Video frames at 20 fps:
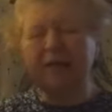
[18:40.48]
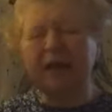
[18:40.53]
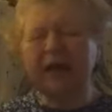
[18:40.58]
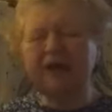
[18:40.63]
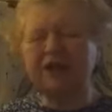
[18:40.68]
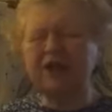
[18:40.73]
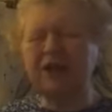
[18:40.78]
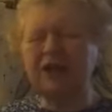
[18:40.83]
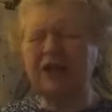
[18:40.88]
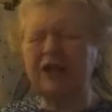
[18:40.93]

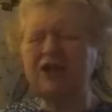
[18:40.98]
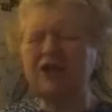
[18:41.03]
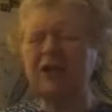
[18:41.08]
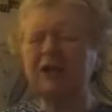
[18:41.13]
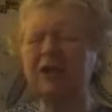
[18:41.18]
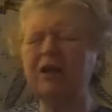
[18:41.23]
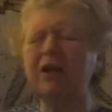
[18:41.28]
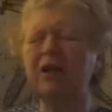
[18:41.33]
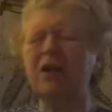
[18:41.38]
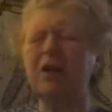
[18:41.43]
imagination.
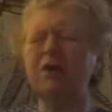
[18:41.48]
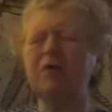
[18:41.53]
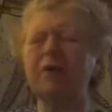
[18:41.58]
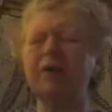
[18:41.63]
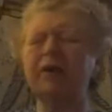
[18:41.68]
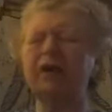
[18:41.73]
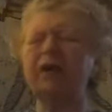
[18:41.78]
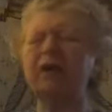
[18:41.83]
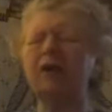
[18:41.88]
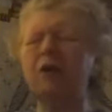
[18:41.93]
We're
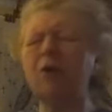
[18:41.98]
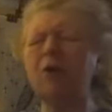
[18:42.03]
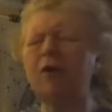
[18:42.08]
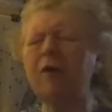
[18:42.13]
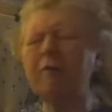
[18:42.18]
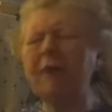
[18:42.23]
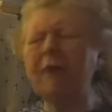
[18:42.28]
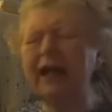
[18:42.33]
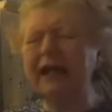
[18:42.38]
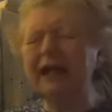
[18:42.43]
going to lower
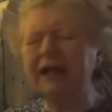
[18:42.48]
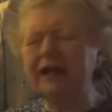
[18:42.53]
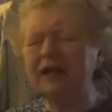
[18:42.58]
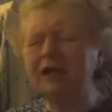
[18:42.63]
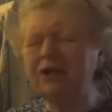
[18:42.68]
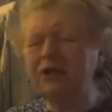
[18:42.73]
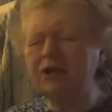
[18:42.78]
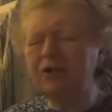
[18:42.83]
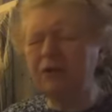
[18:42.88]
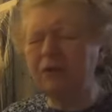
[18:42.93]
Madeline
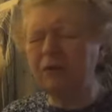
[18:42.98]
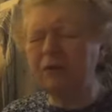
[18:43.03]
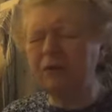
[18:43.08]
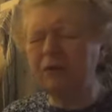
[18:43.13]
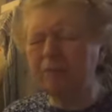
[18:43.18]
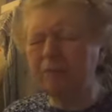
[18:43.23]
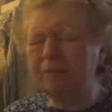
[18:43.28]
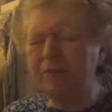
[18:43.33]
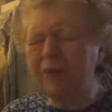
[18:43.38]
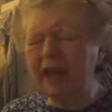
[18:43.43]
to your
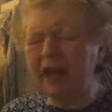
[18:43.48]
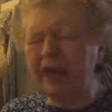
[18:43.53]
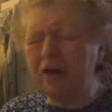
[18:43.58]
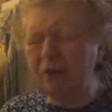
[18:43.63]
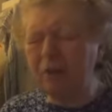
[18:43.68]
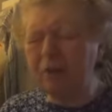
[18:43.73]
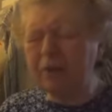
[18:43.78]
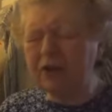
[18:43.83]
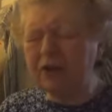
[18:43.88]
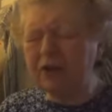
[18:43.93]

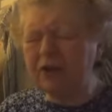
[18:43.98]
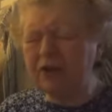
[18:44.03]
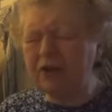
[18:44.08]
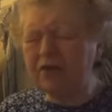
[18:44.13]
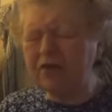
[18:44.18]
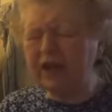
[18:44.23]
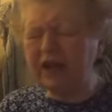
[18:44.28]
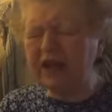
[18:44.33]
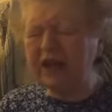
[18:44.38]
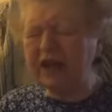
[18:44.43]
nail-pierced
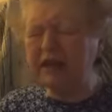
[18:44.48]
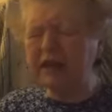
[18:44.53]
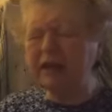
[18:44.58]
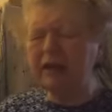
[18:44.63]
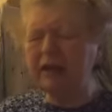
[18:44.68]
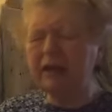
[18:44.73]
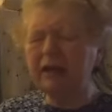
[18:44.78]
feet.